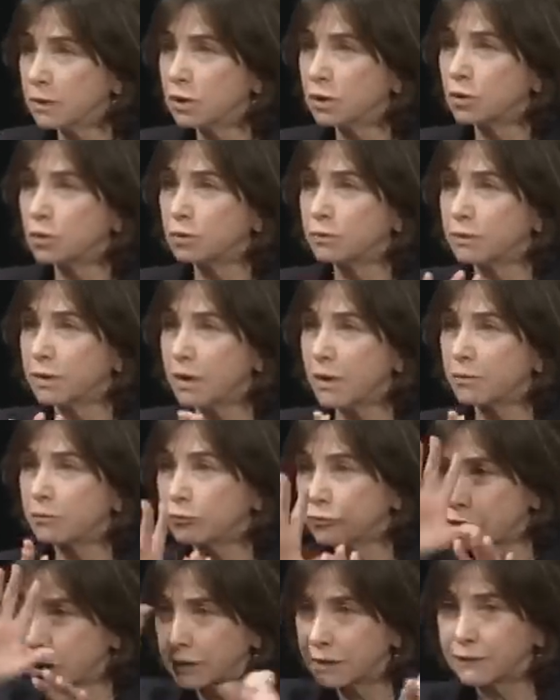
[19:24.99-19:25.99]
A hearing
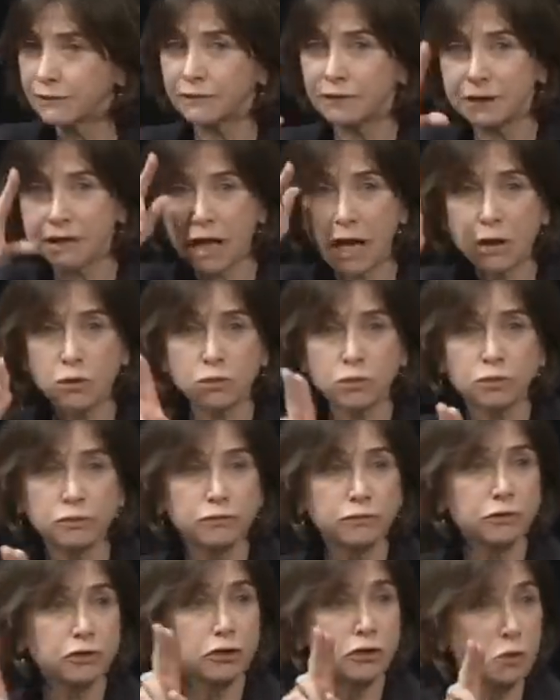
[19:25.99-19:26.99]
woman was going to
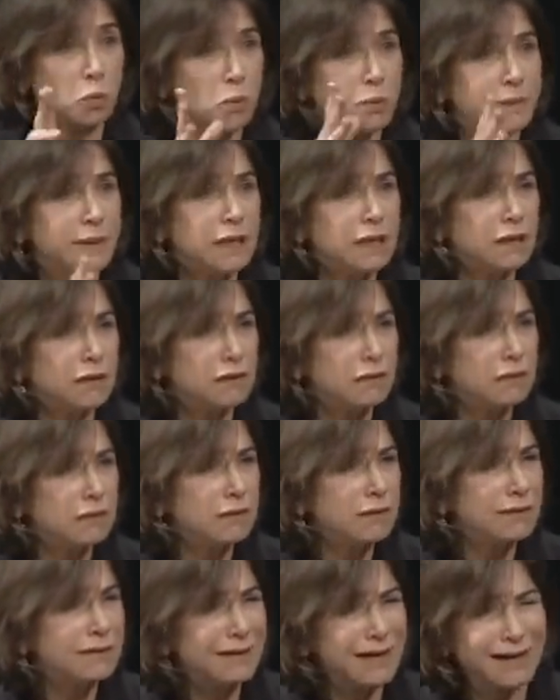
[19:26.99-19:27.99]
become the next
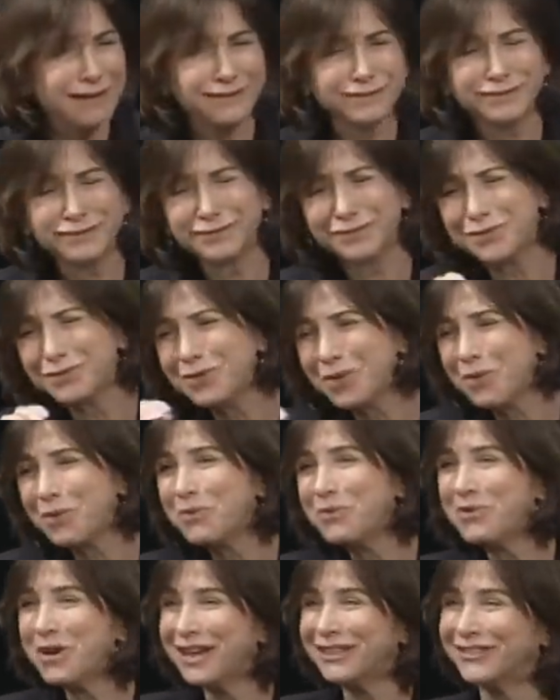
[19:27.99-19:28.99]
president of the Gallaudet
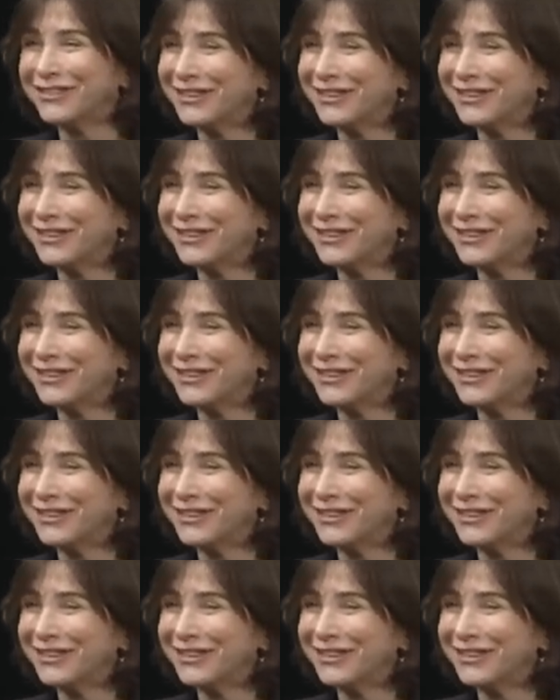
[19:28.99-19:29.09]
University.